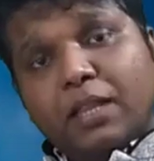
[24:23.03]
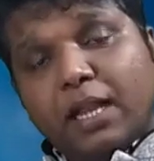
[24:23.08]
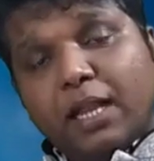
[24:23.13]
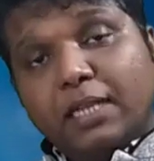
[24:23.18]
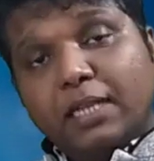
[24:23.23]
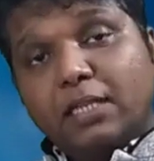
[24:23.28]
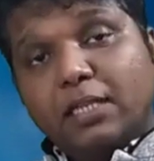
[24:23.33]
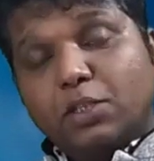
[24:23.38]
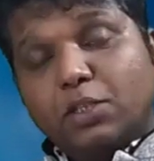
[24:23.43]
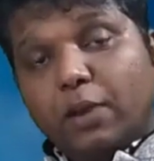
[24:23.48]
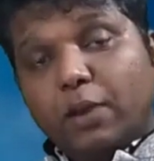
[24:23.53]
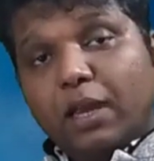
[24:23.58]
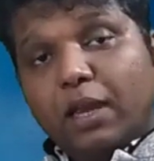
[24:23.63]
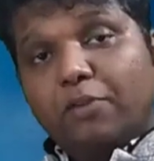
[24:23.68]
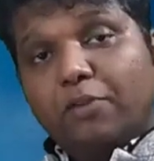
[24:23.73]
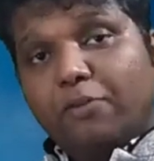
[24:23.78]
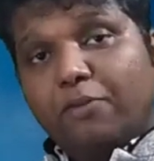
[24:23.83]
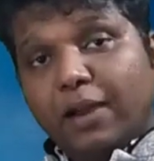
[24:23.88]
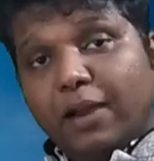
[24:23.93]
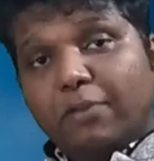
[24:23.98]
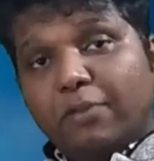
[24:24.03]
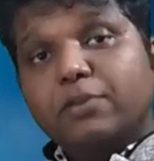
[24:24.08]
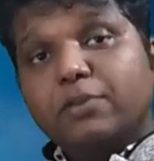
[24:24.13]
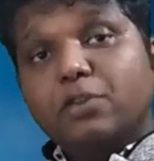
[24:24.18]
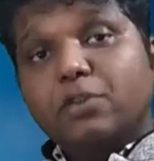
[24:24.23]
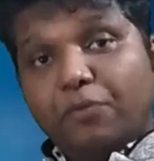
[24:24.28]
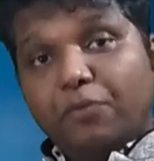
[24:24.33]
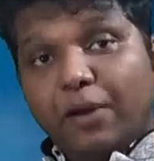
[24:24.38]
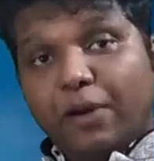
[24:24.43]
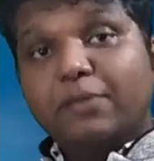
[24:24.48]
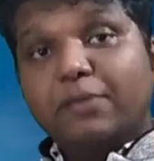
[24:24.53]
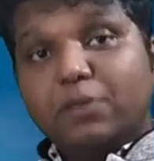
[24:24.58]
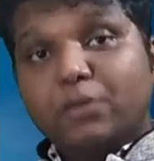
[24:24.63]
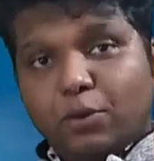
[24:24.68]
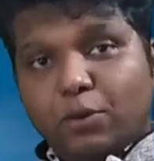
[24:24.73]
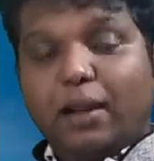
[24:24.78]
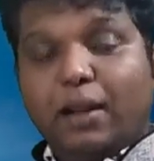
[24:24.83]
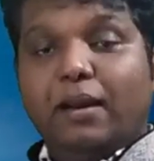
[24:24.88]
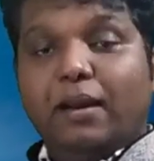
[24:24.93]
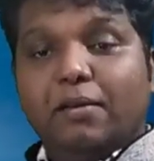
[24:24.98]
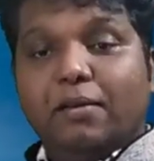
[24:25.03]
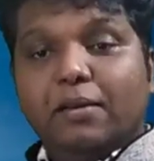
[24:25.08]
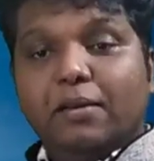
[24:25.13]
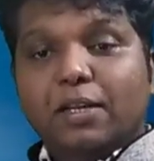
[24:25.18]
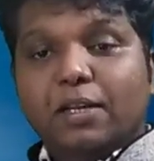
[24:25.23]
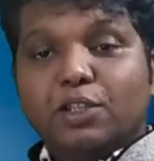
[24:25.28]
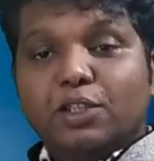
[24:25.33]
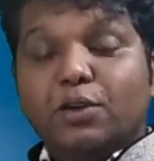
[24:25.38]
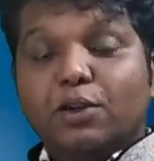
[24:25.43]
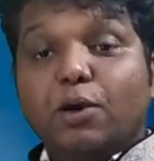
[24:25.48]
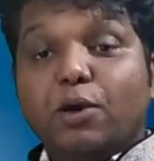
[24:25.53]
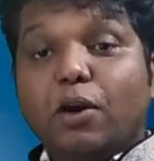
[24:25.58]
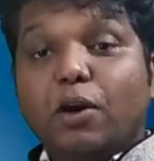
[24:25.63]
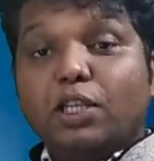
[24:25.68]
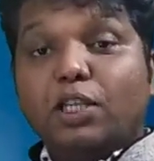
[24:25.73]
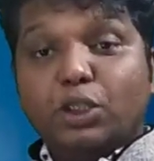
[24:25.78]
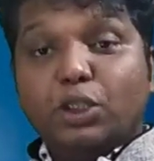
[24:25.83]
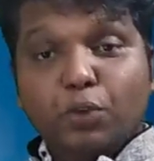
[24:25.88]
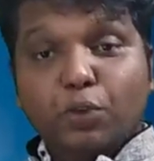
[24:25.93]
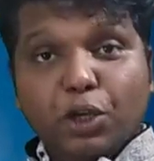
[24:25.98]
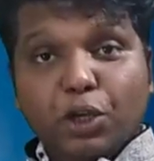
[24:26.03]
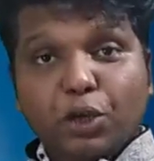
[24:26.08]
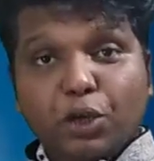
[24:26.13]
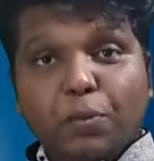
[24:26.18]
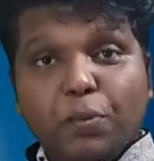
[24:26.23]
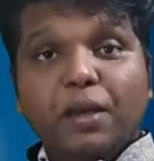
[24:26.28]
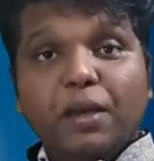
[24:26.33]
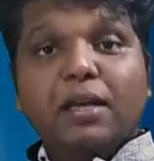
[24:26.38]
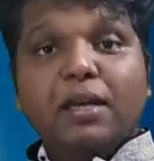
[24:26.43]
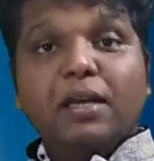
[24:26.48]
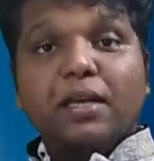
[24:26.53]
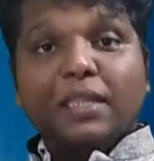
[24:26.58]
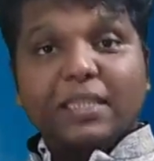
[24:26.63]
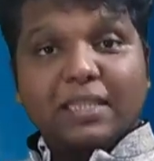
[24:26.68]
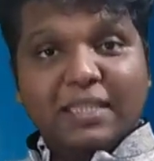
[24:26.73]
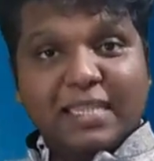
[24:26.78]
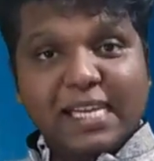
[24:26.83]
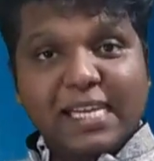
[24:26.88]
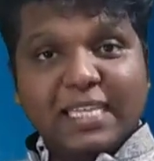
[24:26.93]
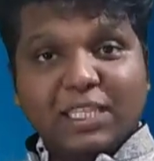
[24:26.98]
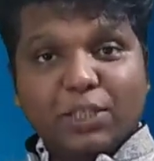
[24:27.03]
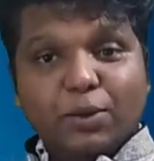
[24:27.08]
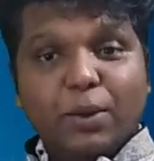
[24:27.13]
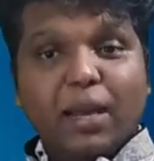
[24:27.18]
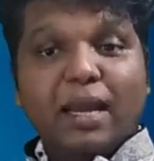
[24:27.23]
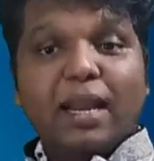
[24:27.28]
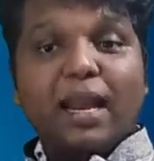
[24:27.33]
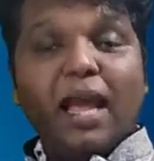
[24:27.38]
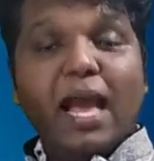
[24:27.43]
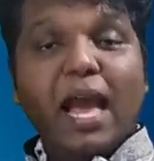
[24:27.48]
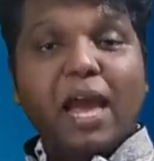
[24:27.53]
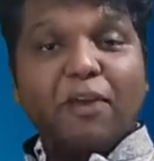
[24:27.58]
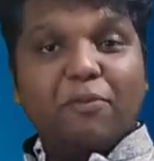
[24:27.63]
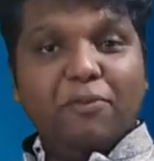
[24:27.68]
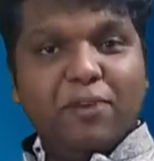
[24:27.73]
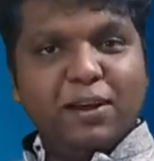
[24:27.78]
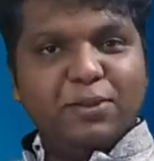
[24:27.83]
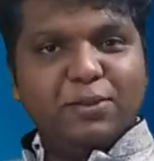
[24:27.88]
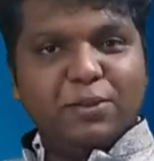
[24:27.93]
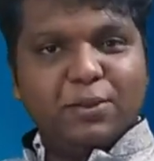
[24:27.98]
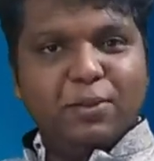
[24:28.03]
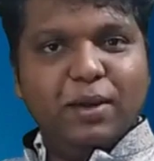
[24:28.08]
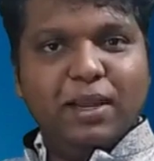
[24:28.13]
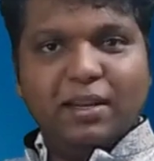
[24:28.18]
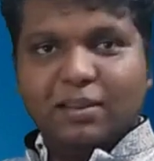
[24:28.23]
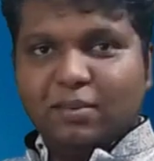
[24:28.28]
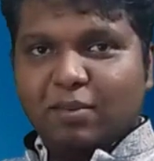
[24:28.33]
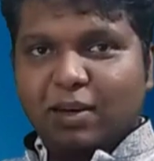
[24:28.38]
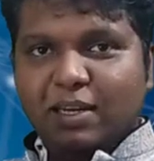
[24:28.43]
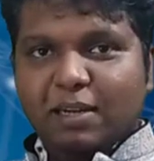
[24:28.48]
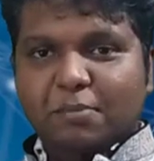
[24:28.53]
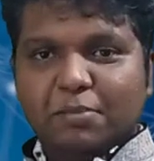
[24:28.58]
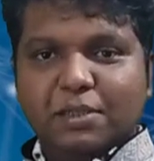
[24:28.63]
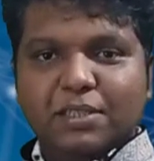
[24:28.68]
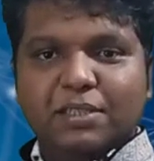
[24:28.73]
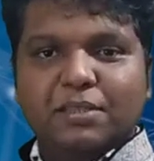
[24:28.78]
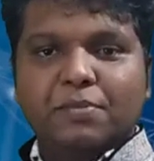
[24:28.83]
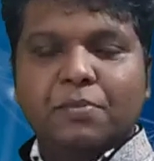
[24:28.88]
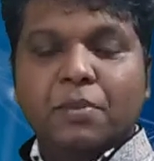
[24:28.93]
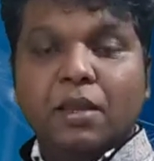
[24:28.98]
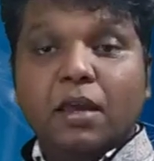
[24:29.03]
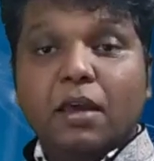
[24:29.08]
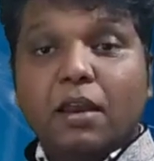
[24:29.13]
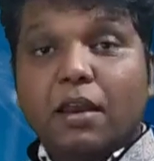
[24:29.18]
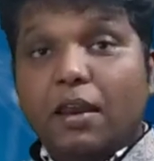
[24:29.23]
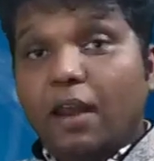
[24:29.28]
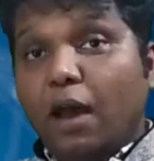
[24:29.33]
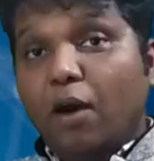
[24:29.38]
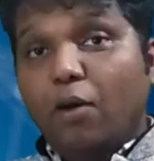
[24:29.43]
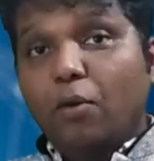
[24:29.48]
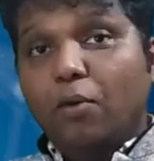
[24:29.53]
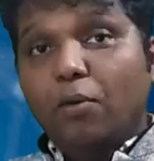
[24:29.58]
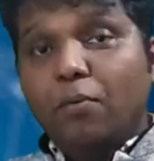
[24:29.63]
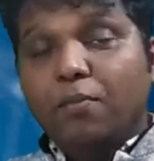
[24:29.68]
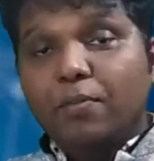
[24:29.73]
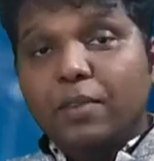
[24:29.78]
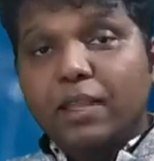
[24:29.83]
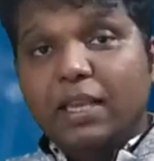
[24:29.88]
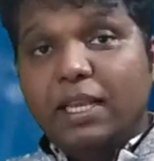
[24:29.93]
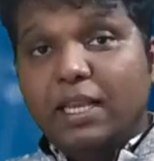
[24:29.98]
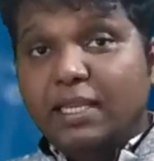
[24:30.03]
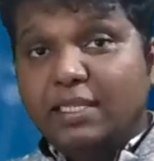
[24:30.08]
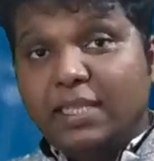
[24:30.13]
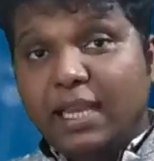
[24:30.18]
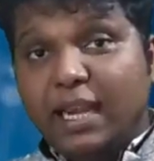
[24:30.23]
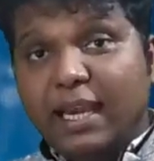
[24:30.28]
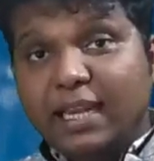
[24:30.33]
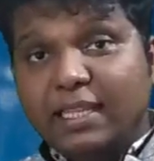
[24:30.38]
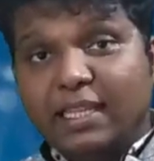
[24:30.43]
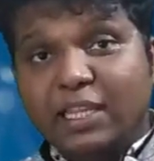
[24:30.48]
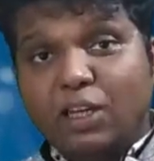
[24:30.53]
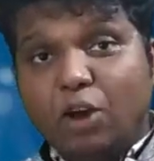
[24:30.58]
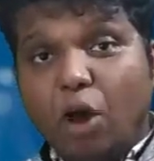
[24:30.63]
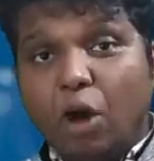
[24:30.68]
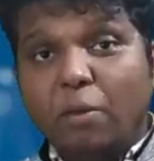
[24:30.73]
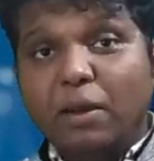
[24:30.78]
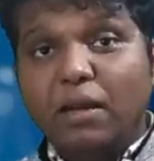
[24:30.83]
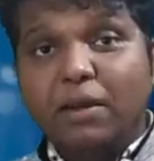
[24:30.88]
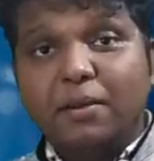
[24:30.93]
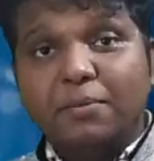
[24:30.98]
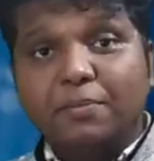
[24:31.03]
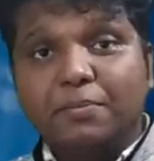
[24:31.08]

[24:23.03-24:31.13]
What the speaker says: It's the square of 5, so 5 square. So you got 2 cube, 3 square and 5 square, 3 numbers. Now, is there anything common?